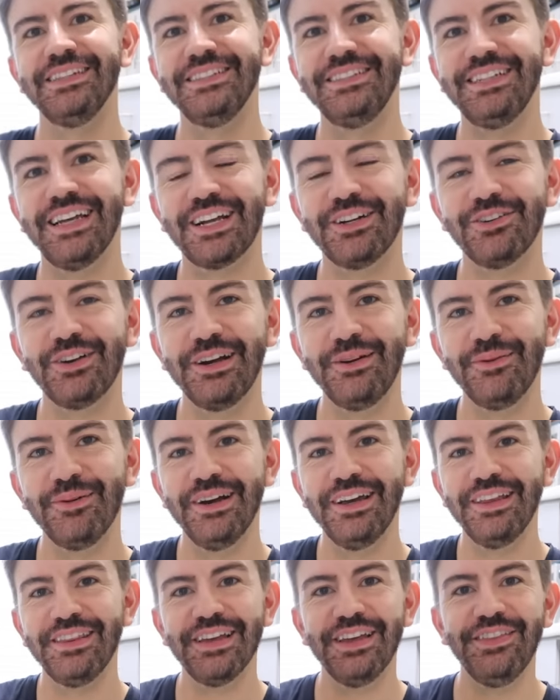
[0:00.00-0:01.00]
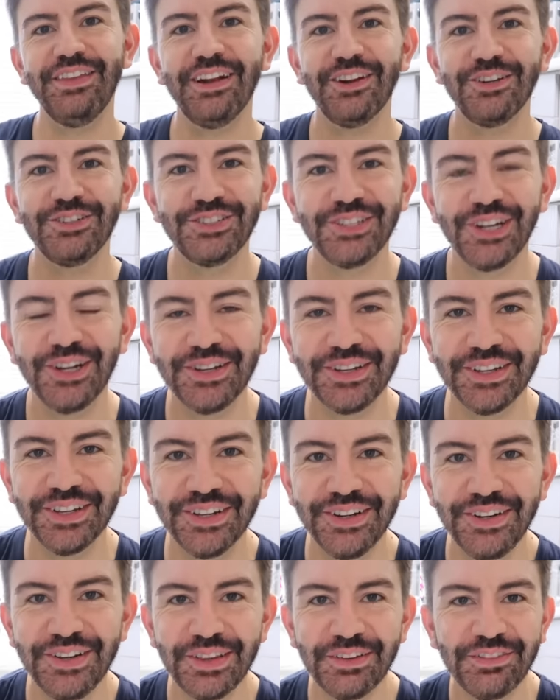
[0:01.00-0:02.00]
to decorate with, and then I'll show
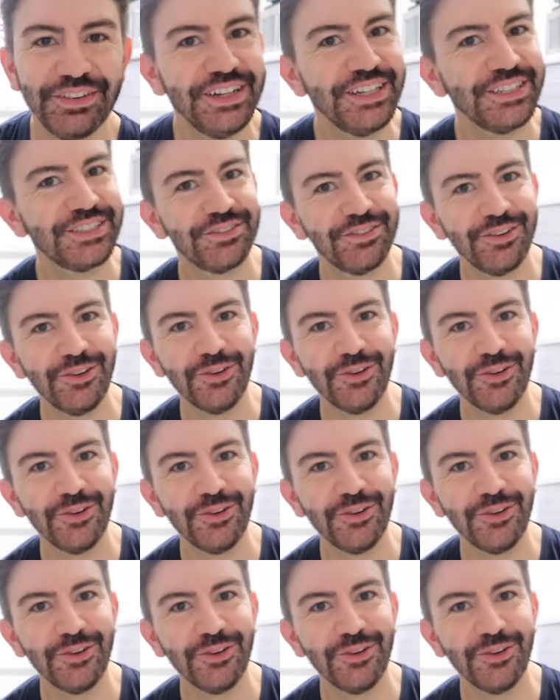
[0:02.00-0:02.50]
you the finished